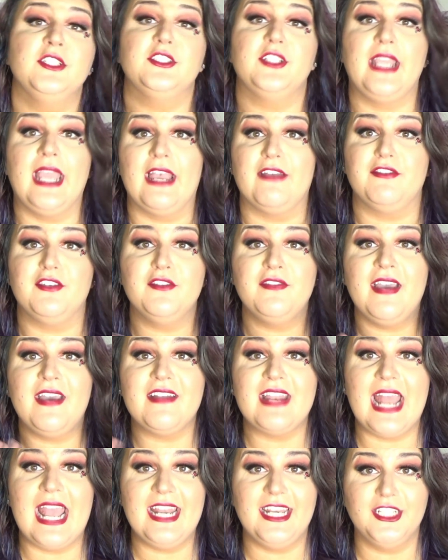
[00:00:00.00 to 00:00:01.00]
So yeah, if you've
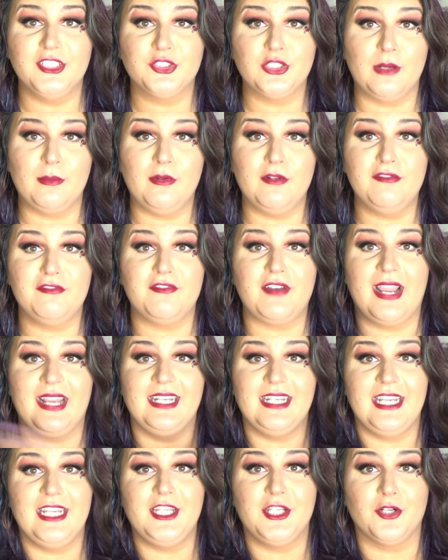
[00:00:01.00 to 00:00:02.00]
had any trouble
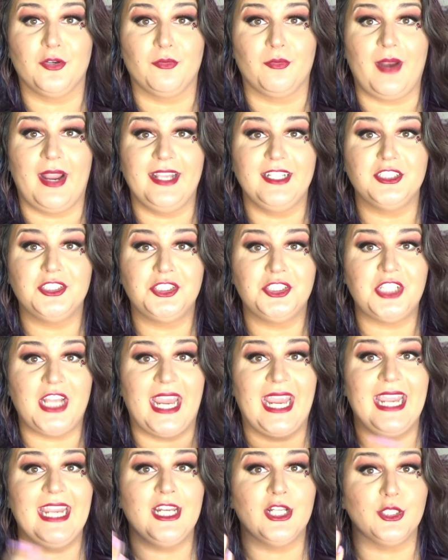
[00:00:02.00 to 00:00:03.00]
finding your right
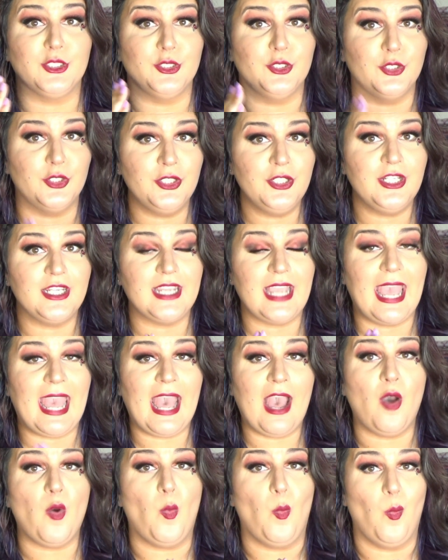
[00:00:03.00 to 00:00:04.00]
shade, look
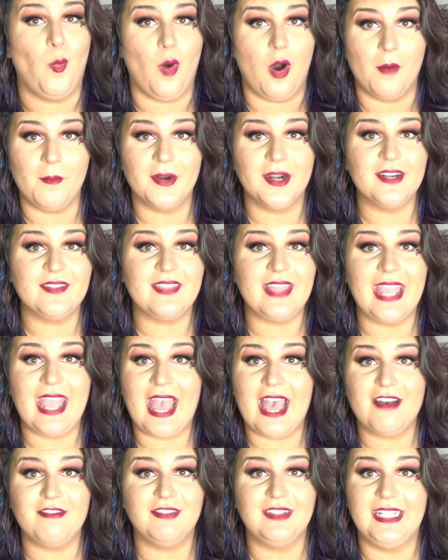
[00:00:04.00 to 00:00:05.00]
at Walmart. They
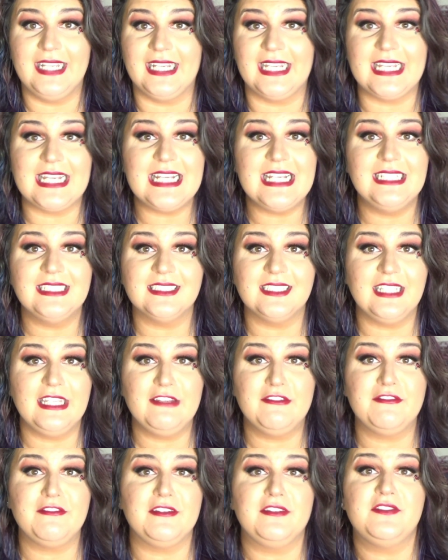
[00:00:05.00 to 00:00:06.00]
have like
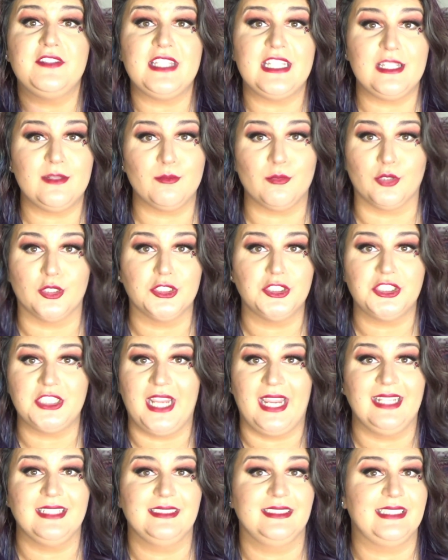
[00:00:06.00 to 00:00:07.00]
easily 15 more
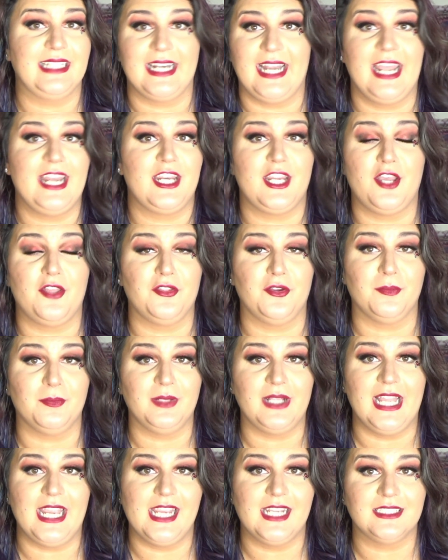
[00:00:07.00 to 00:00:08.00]
shades than any other
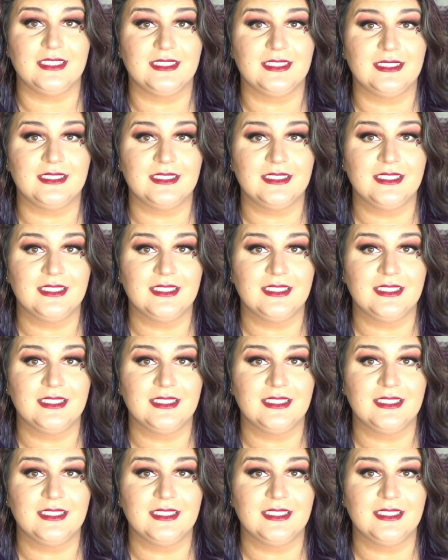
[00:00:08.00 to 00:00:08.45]
place.